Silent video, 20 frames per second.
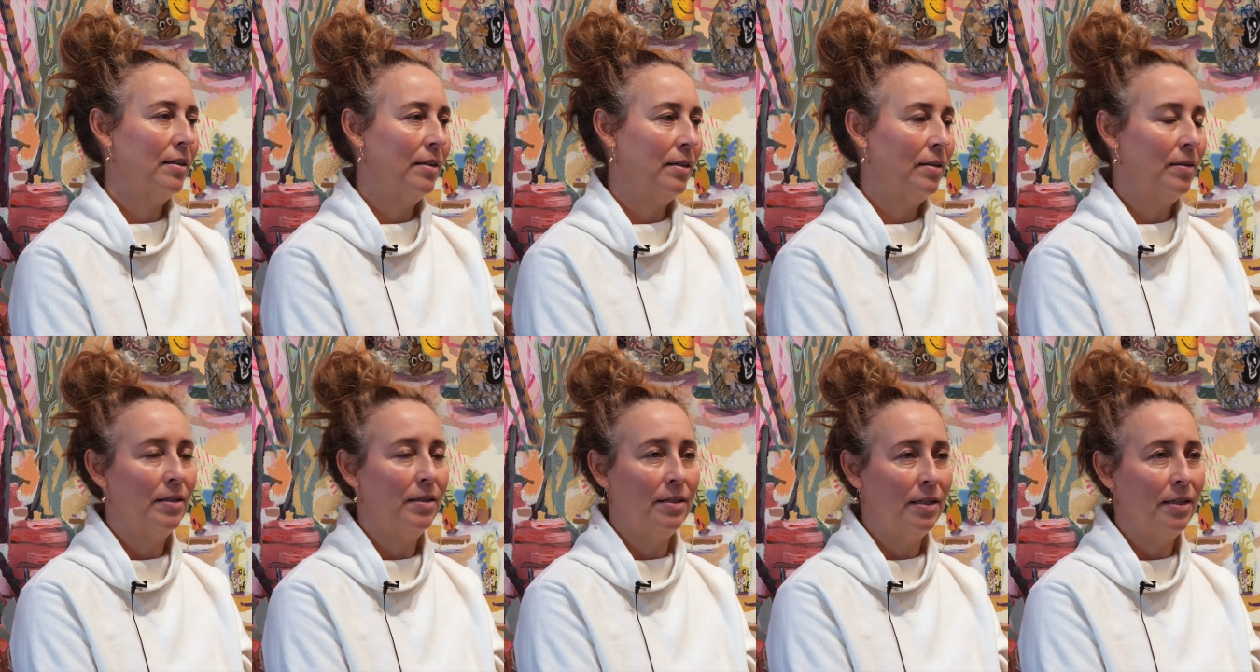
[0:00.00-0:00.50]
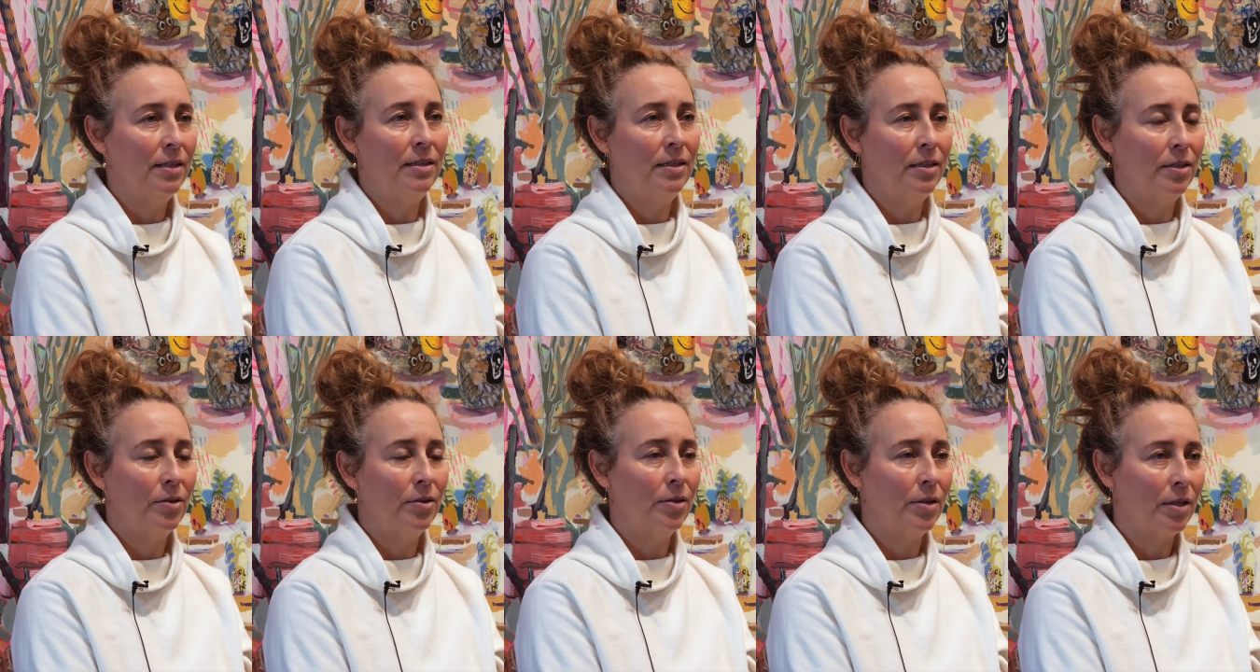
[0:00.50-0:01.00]
an
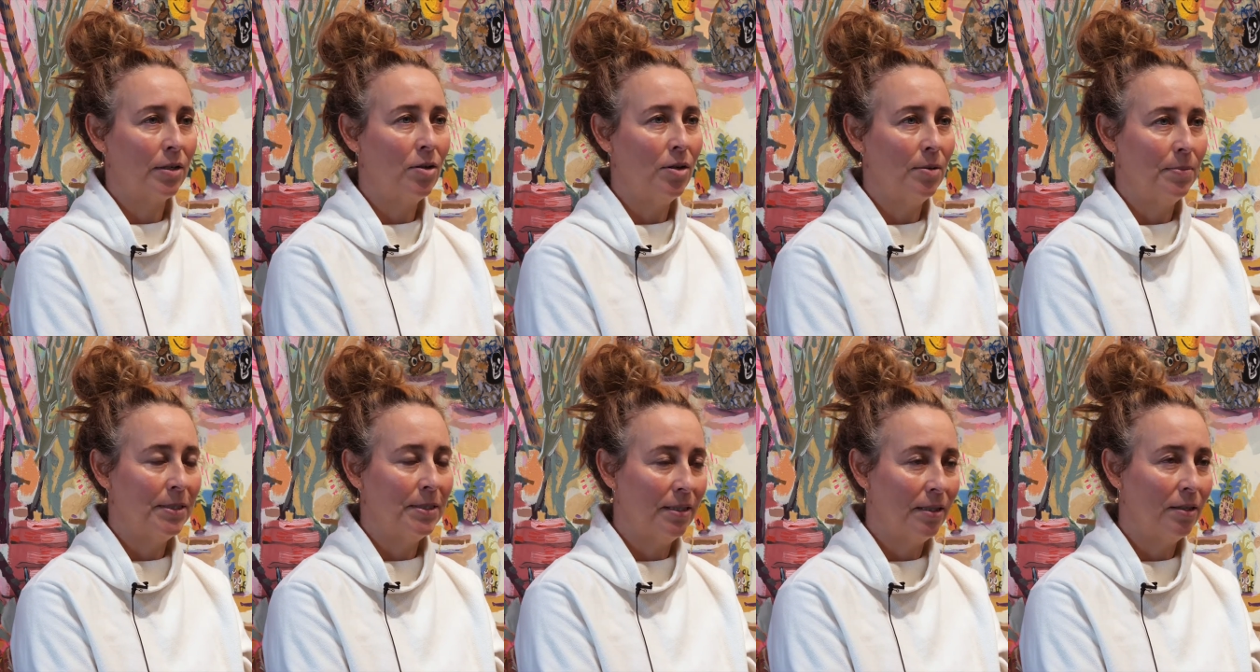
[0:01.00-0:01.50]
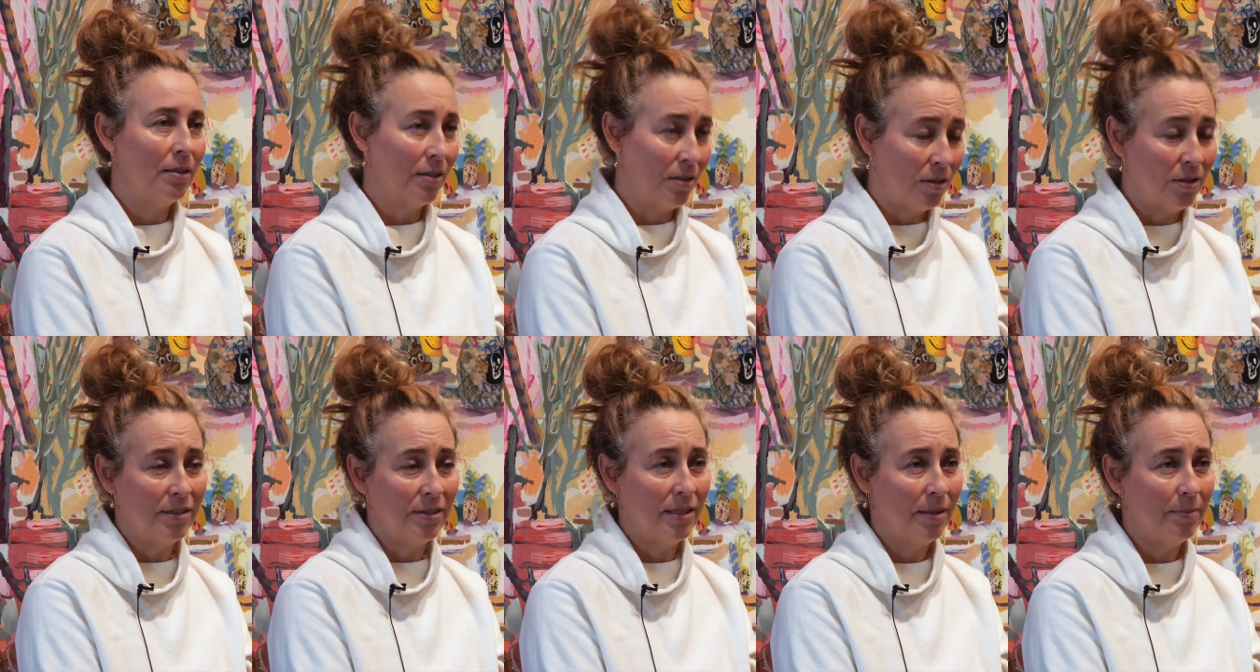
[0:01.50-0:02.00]
idea or a
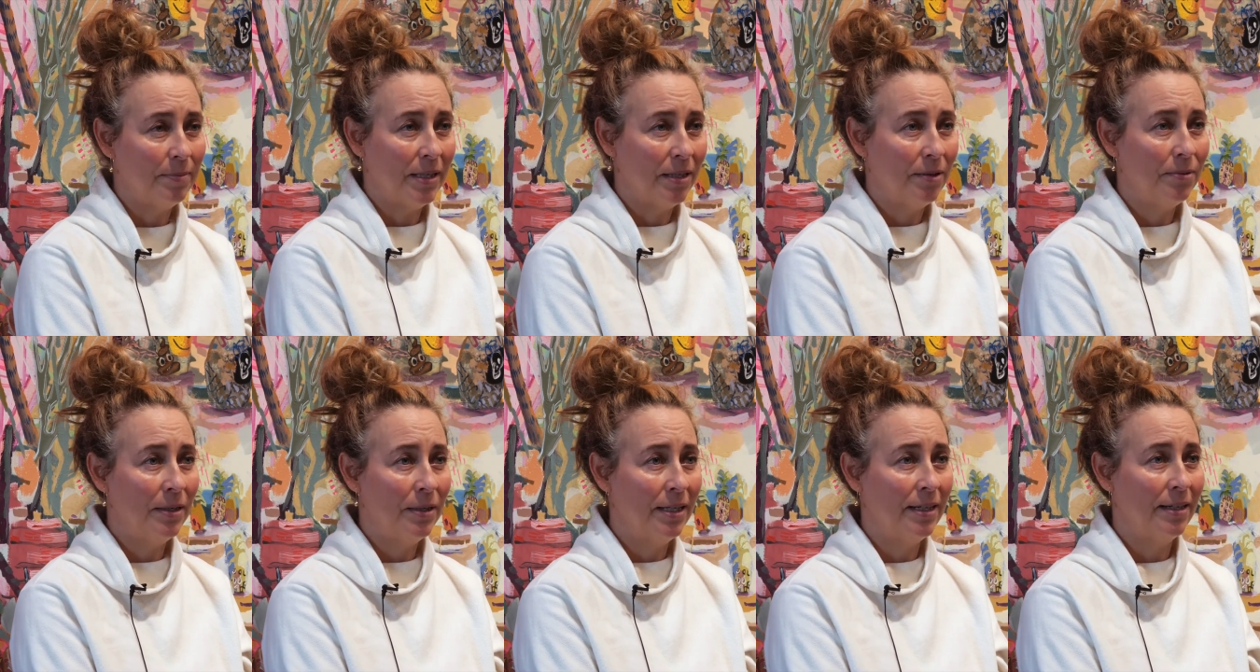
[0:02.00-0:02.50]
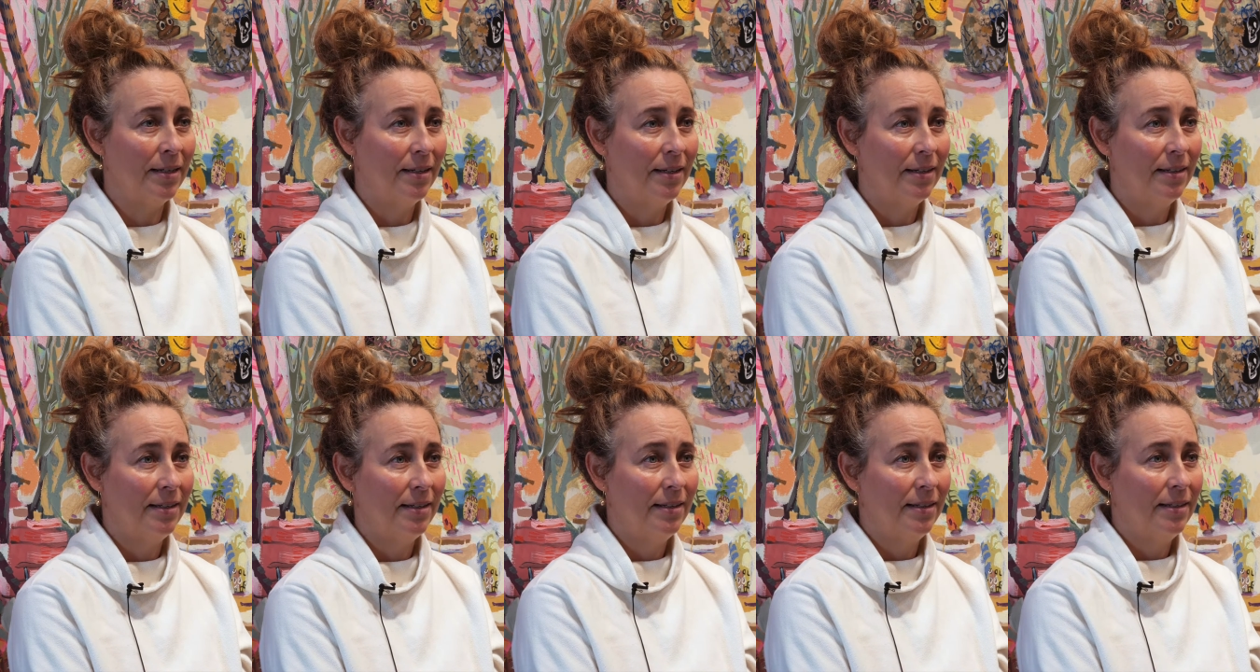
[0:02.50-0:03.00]
concept that way.
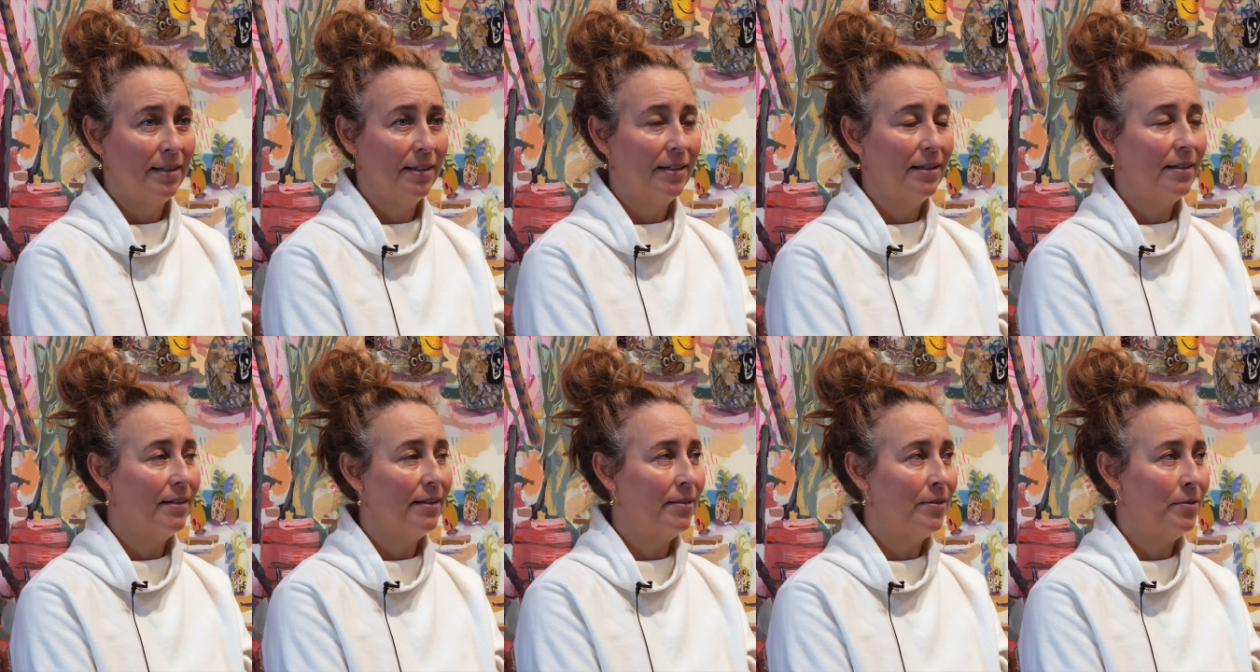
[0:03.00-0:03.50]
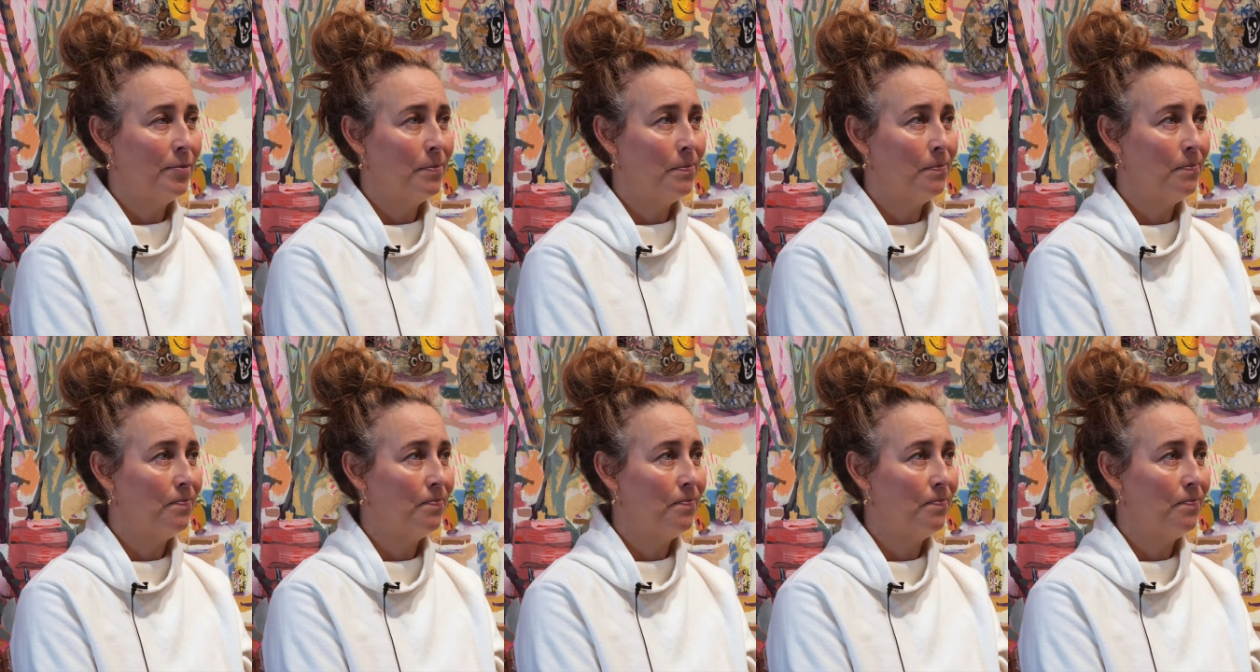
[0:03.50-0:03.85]
And